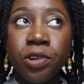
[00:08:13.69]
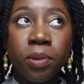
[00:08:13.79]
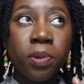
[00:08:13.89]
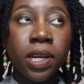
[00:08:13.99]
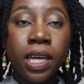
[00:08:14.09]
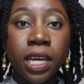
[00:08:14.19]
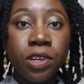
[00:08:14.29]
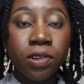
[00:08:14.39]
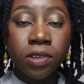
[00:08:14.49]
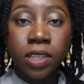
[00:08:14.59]
putting in
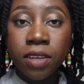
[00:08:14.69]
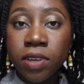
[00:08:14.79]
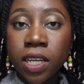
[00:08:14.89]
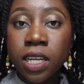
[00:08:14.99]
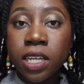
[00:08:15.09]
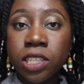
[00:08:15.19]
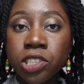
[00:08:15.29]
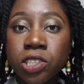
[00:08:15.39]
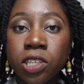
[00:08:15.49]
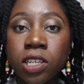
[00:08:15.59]
your leave-in
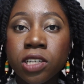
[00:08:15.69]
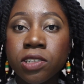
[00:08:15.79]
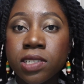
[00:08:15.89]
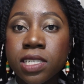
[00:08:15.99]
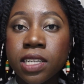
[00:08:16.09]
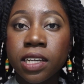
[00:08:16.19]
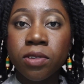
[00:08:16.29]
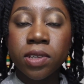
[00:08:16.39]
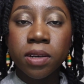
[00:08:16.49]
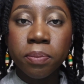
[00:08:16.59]
conditioner, you're sealing
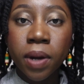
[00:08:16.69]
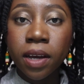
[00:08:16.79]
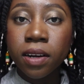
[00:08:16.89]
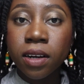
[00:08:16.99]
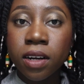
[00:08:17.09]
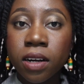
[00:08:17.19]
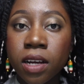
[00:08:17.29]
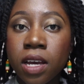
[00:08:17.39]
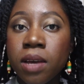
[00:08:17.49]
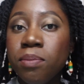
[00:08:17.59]
with a butter,
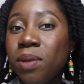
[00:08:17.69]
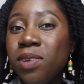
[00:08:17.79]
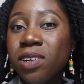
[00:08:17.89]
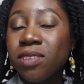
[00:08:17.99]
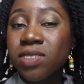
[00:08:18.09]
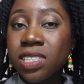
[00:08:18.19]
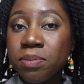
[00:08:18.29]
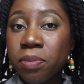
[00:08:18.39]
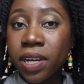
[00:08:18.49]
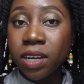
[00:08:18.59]
maybe you're even
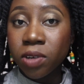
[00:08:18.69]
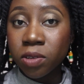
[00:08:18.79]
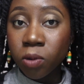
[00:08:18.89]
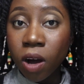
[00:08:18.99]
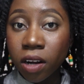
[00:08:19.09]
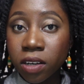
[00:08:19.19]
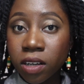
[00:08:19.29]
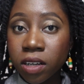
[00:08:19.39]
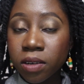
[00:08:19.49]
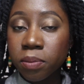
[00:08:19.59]
spraying with
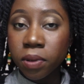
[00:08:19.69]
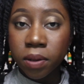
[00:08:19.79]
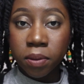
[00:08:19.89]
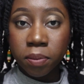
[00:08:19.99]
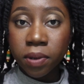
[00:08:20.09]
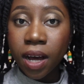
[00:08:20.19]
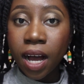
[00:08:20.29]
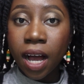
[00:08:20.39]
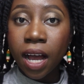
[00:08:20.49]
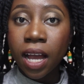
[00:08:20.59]
water, blah, blah,
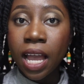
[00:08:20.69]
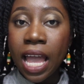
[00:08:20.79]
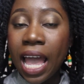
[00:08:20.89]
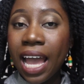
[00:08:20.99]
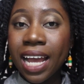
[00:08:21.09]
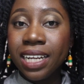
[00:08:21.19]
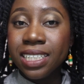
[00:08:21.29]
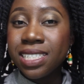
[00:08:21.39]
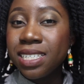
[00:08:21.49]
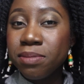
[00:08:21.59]
blah, and it
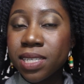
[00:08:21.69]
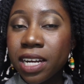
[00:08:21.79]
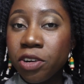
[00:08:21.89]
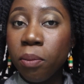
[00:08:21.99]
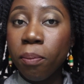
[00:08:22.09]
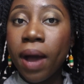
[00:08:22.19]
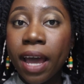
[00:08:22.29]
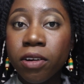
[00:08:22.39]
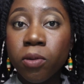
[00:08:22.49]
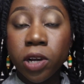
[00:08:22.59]
seems like no
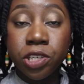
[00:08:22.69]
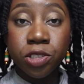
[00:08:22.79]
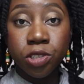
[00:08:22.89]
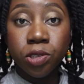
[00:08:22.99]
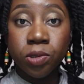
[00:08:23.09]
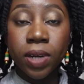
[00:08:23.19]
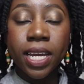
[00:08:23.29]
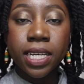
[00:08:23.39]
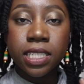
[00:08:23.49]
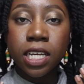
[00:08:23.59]
matter what you do, it
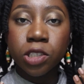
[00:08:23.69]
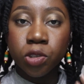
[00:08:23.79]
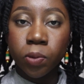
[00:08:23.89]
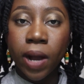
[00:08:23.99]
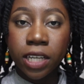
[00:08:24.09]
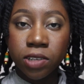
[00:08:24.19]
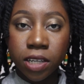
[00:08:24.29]
is dry,